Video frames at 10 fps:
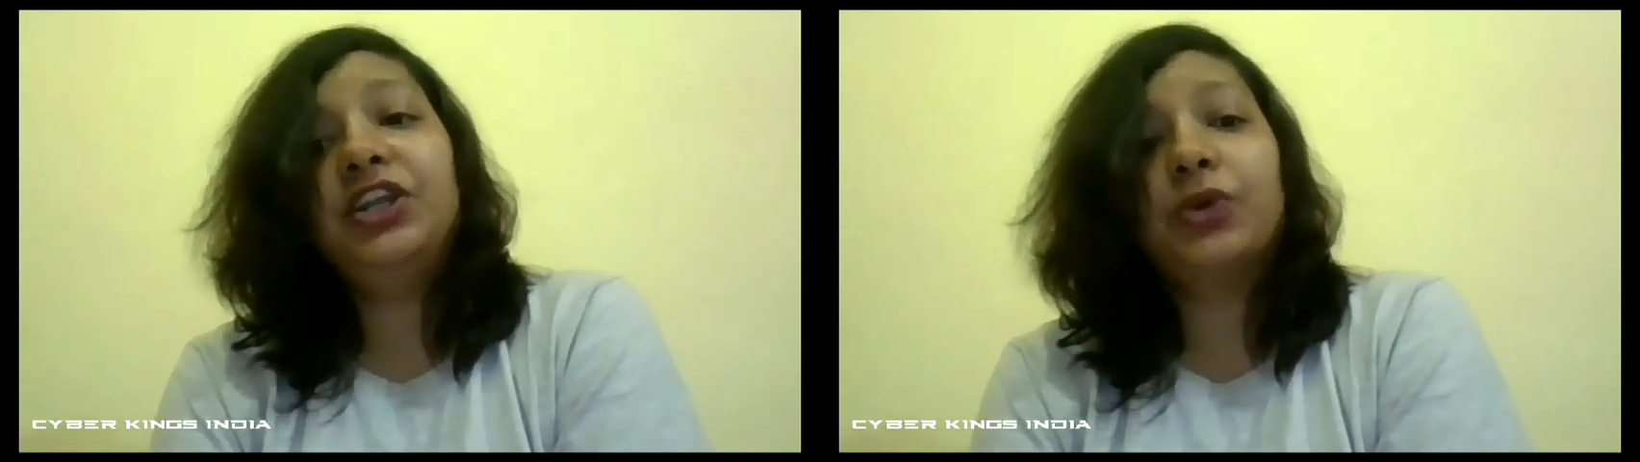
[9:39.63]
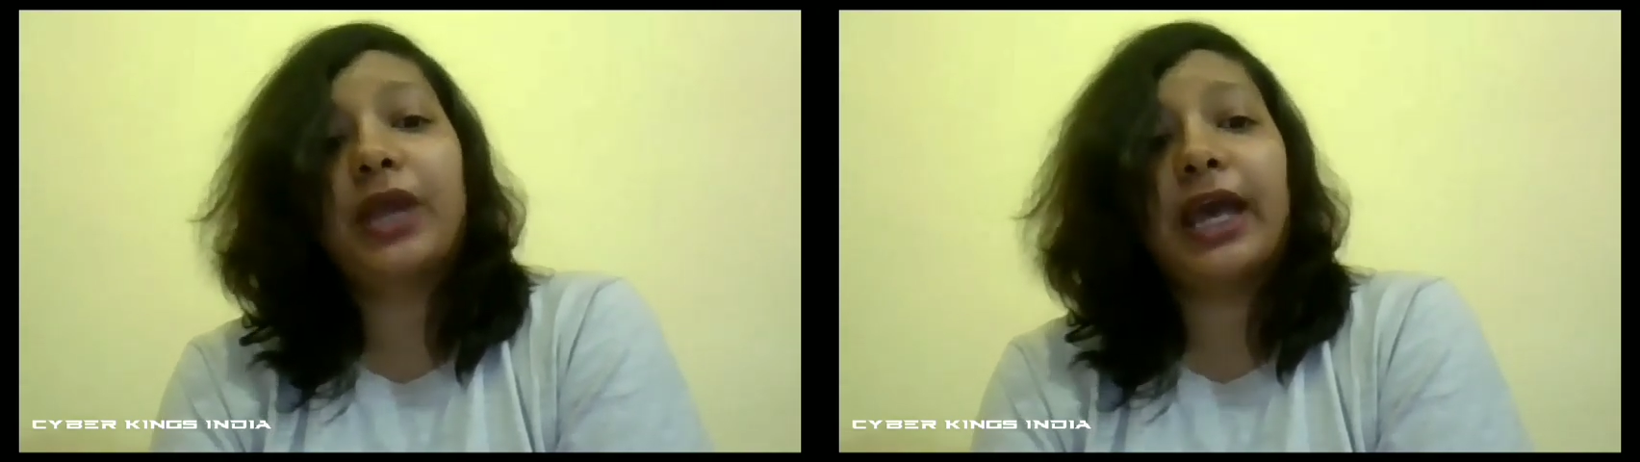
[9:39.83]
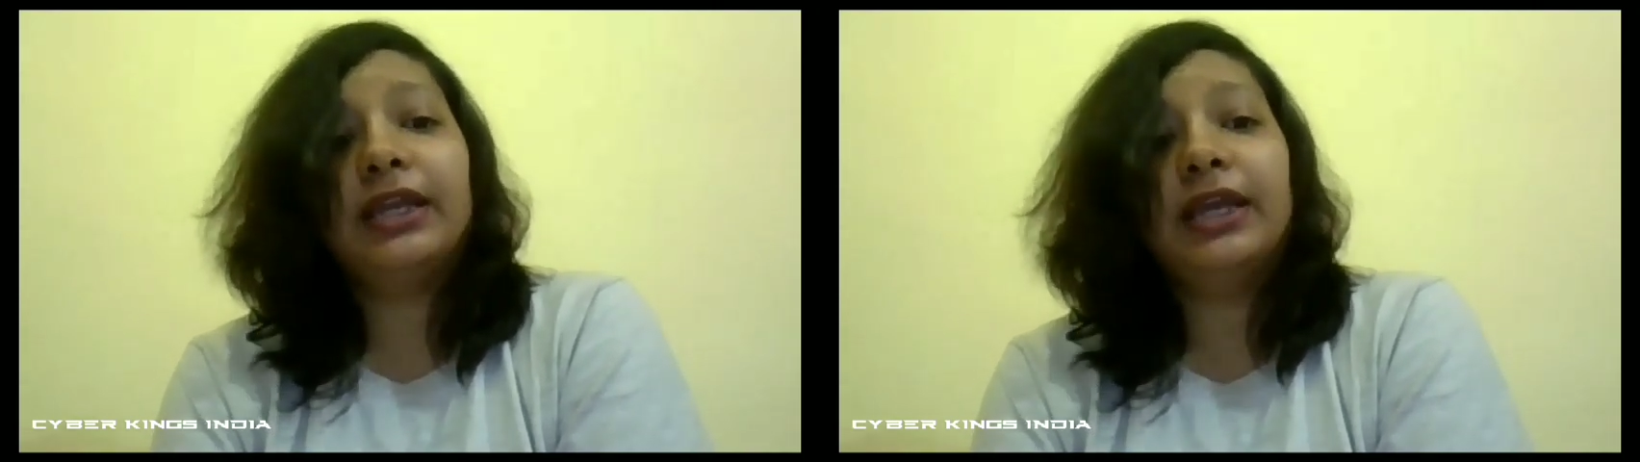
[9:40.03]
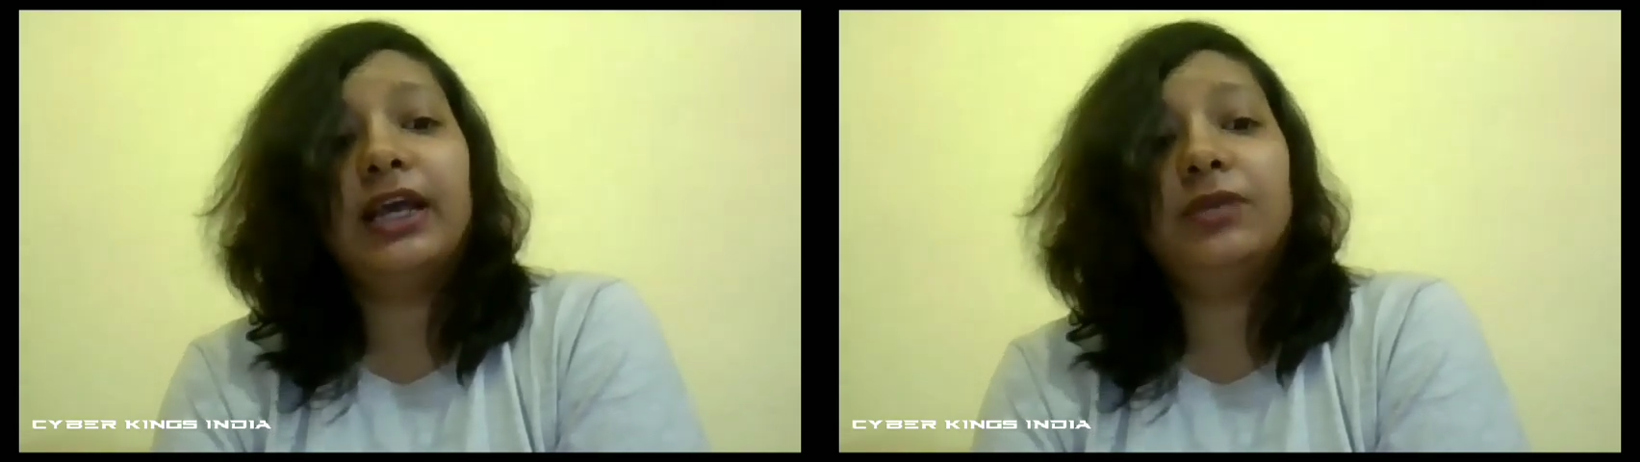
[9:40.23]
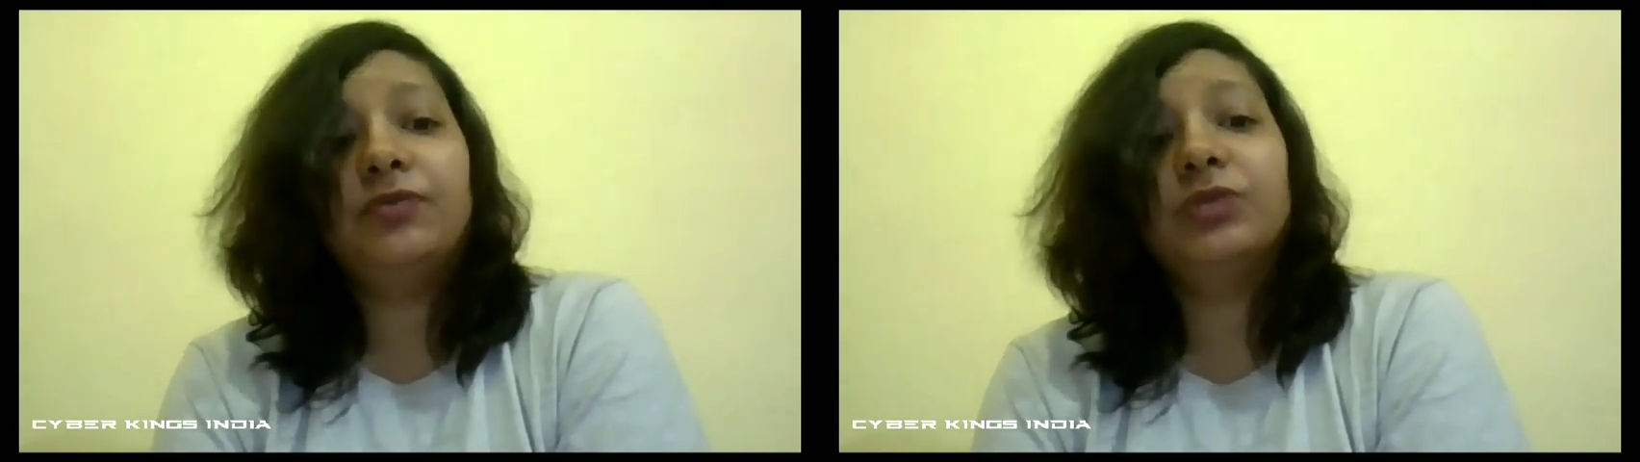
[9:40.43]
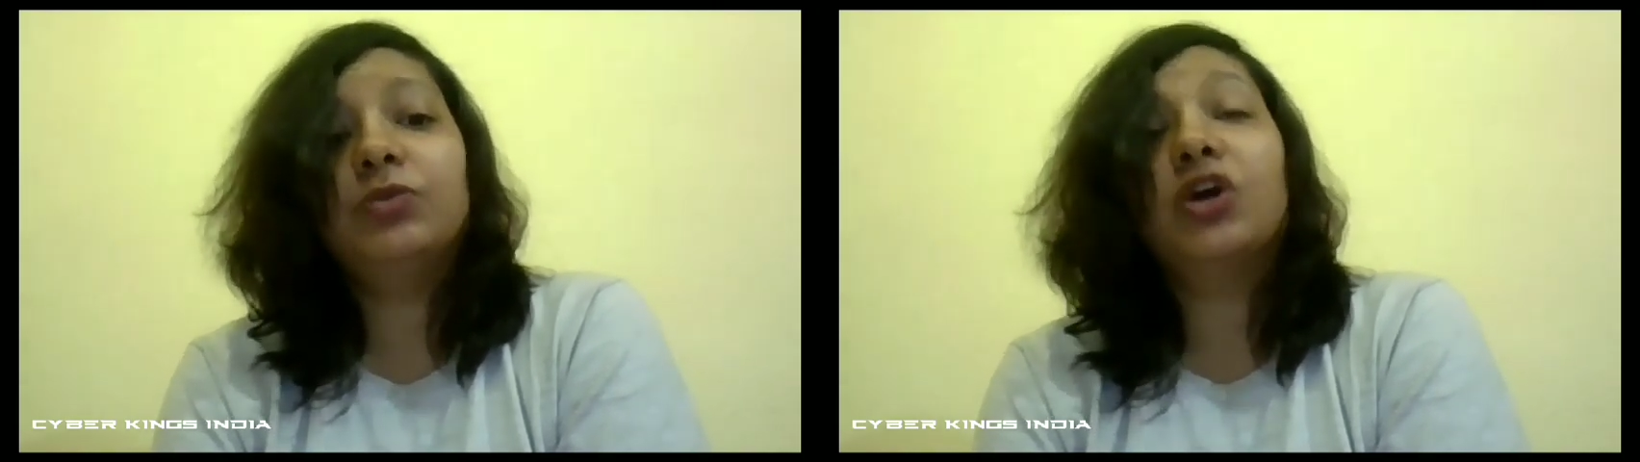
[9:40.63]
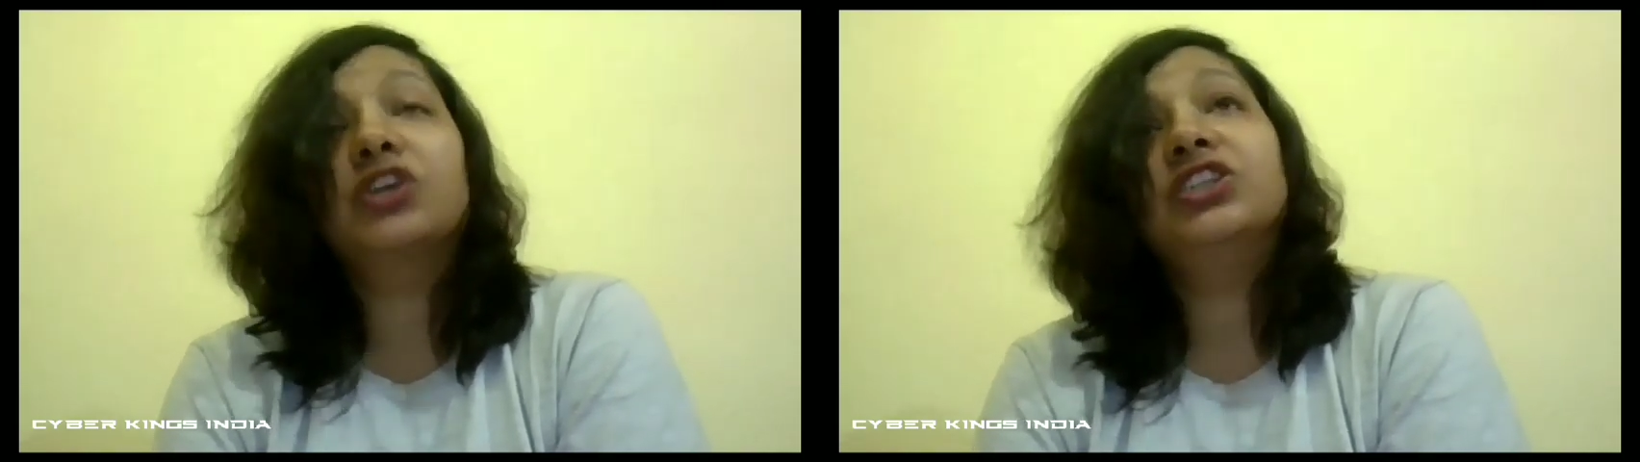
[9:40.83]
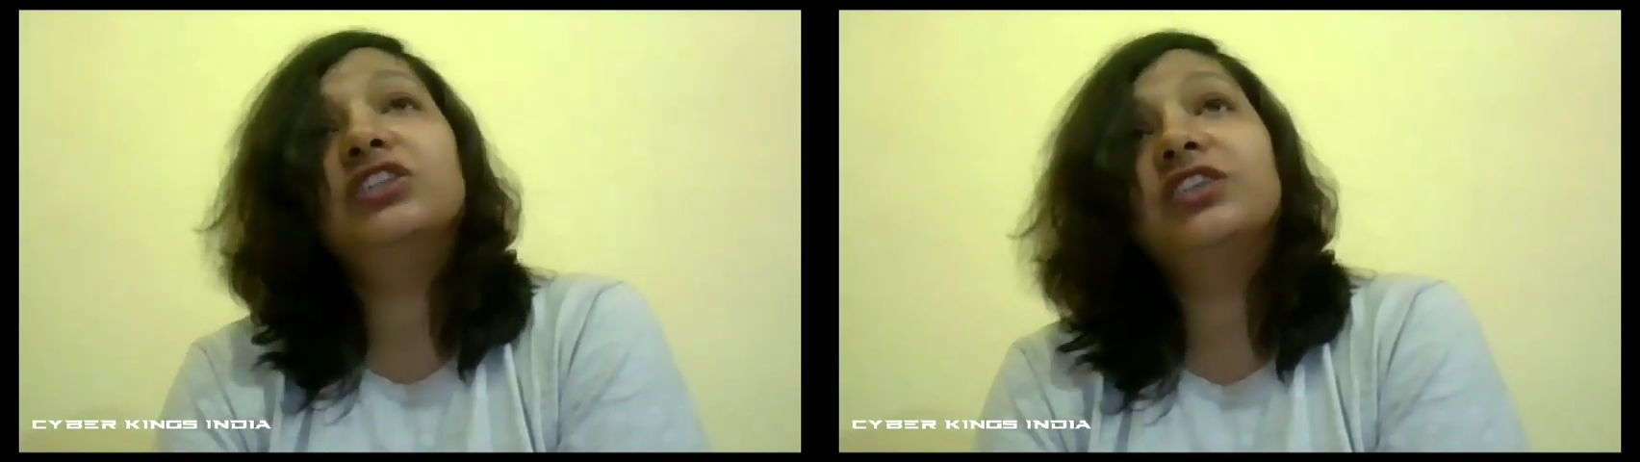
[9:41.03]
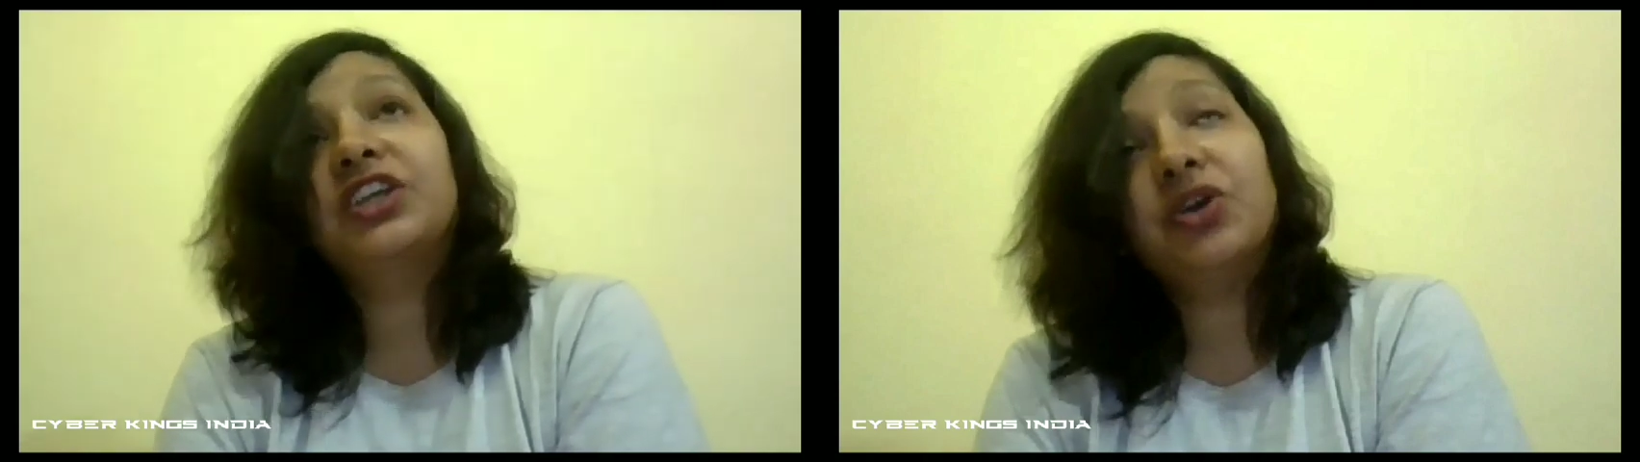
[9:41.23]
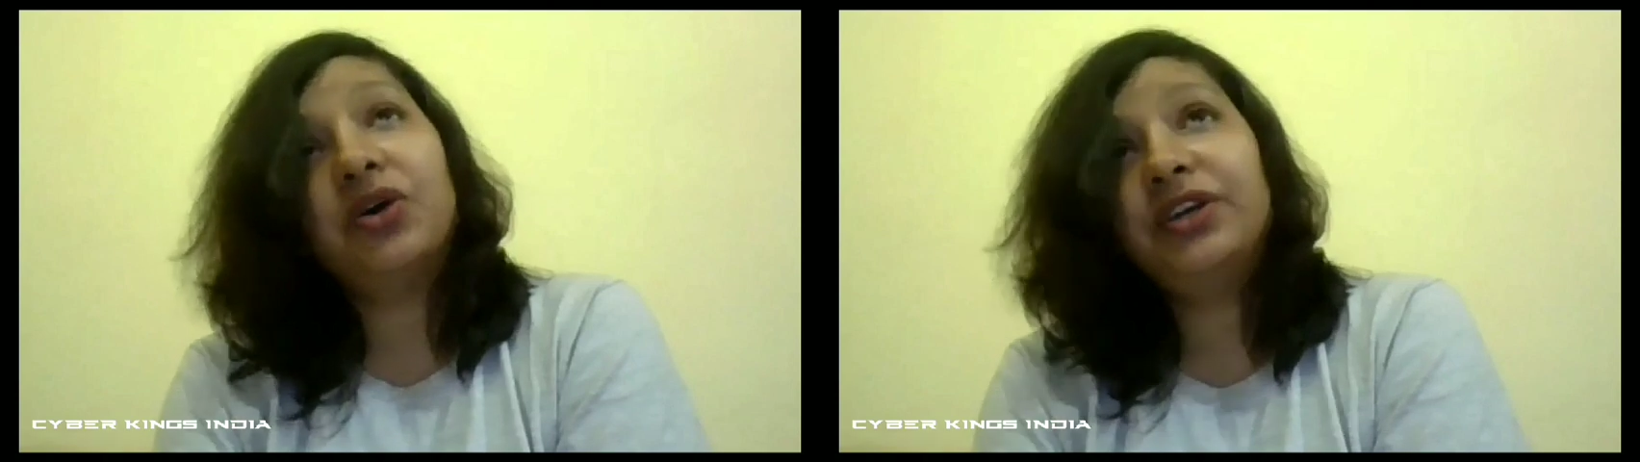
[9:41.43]
You can help with blockchain
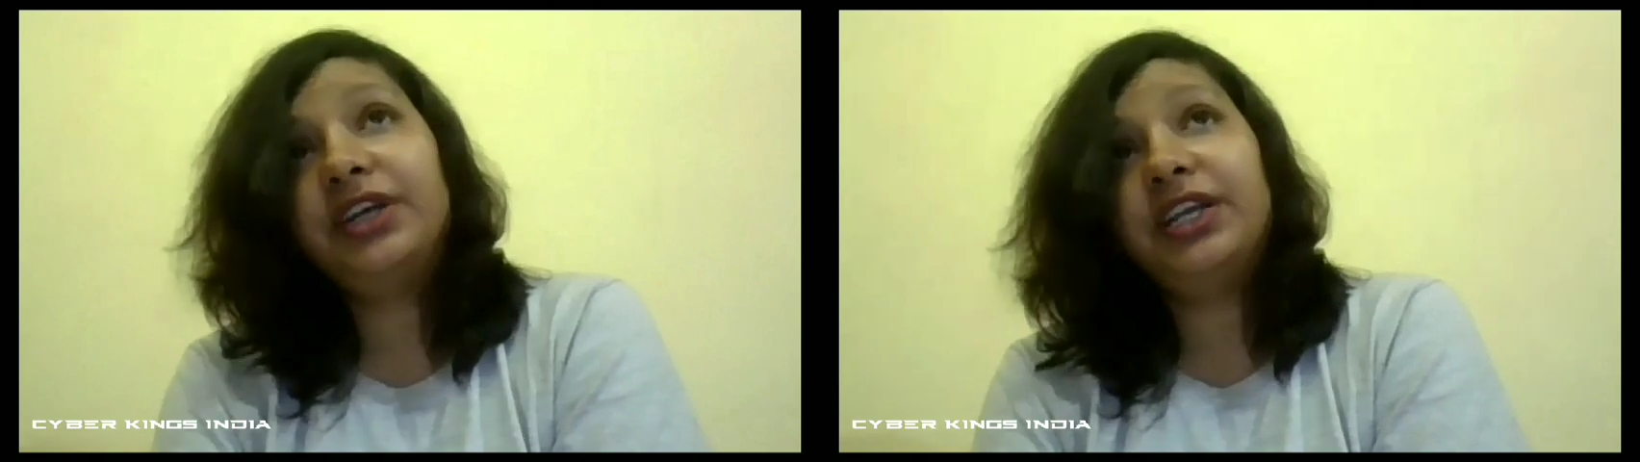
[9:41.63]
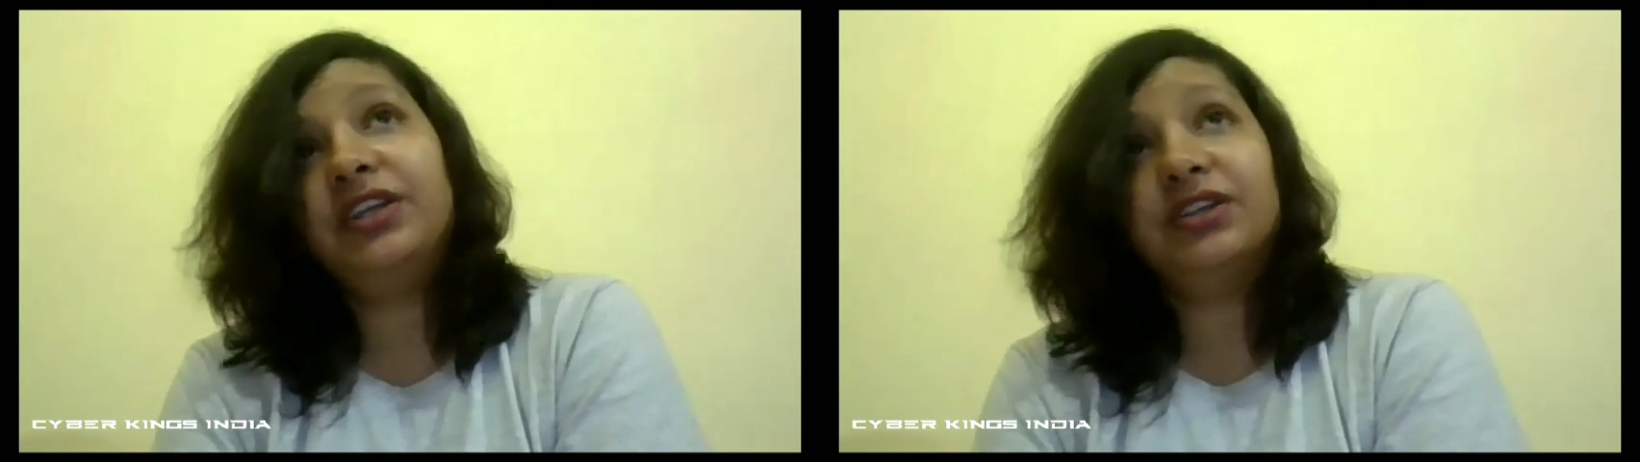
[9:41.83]
security.